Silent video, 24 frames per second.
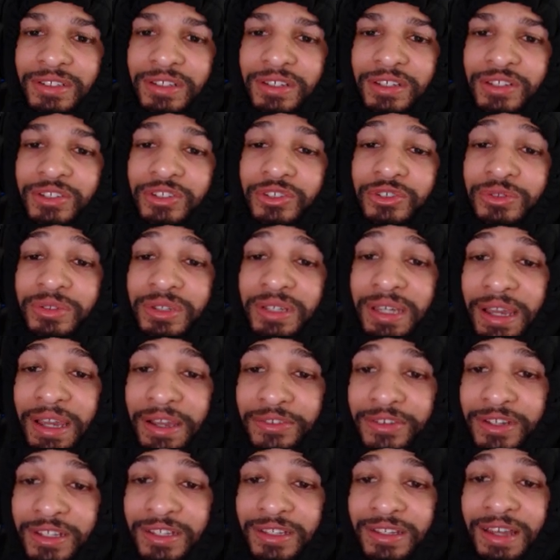Do you think
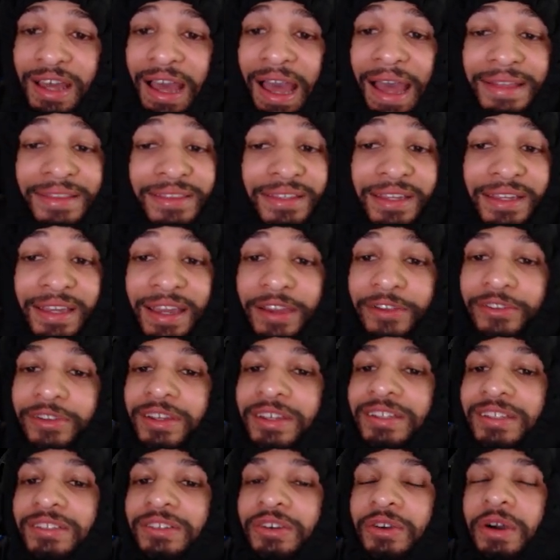every I think every
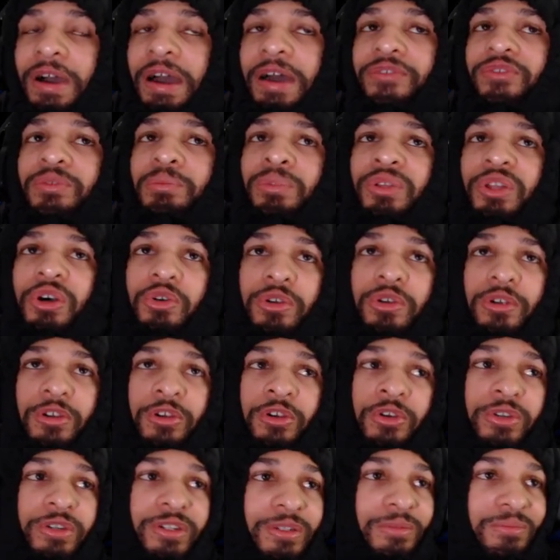kid's going to have a blower
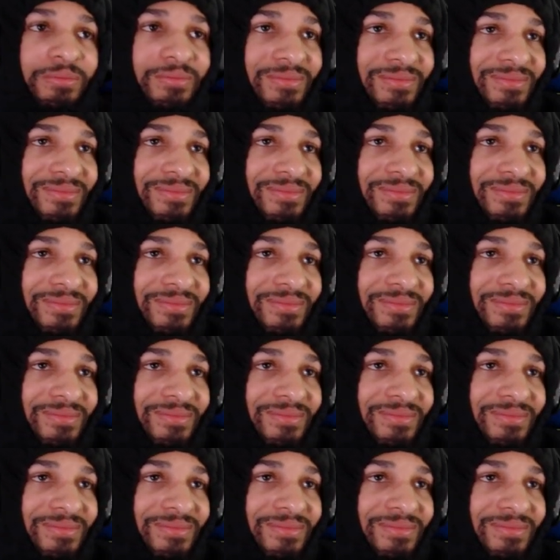on him.